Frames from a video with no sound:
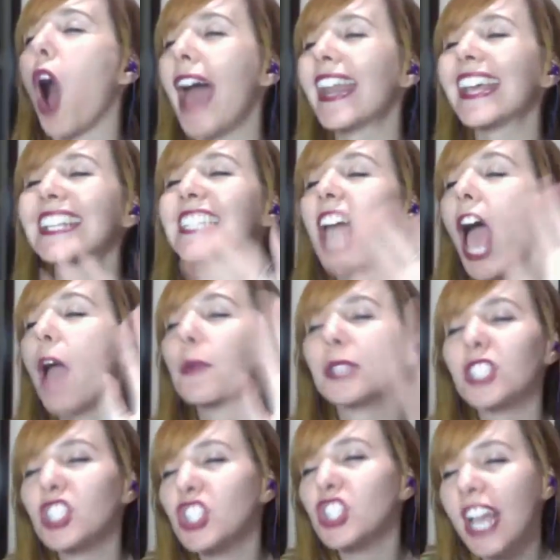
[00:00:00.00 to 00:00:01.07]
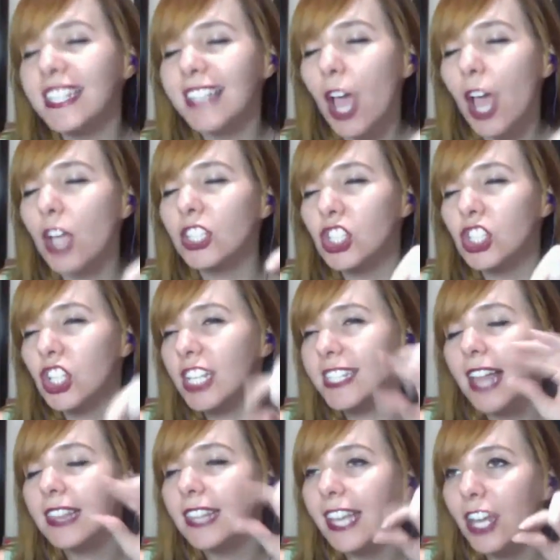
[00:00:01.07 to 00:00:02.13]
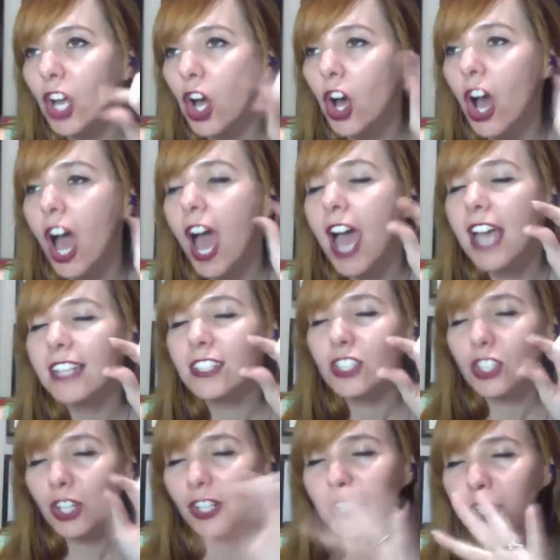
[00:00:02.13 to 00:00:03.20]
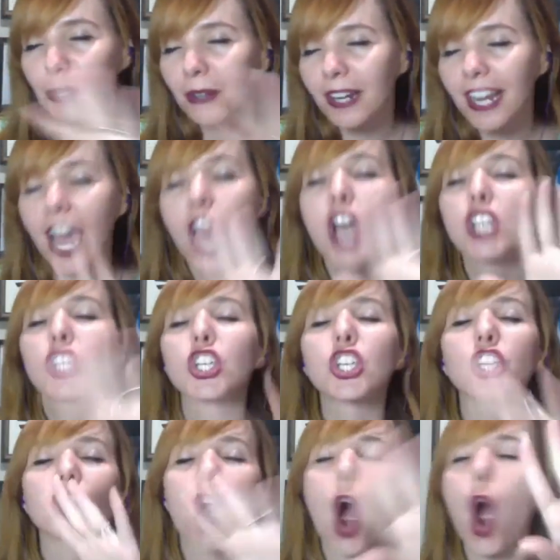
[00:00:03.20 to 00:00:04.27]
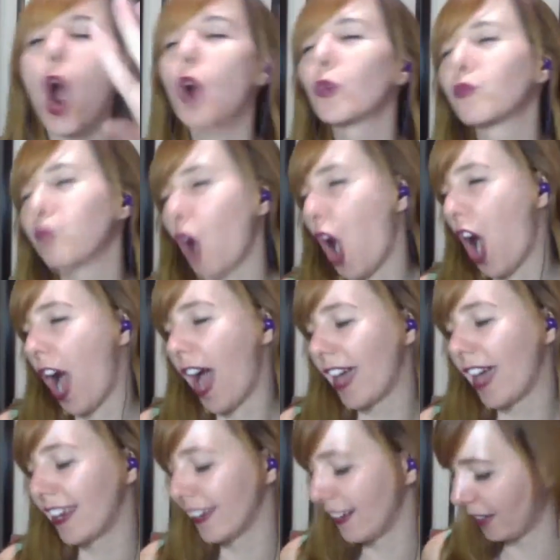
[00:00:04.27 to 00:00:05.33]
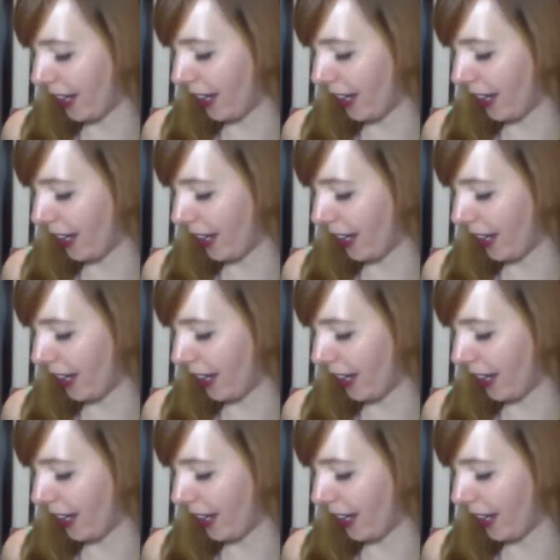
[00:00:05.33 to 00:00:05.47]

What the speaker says: It's just a little surgery. Oh, Ron. Okay.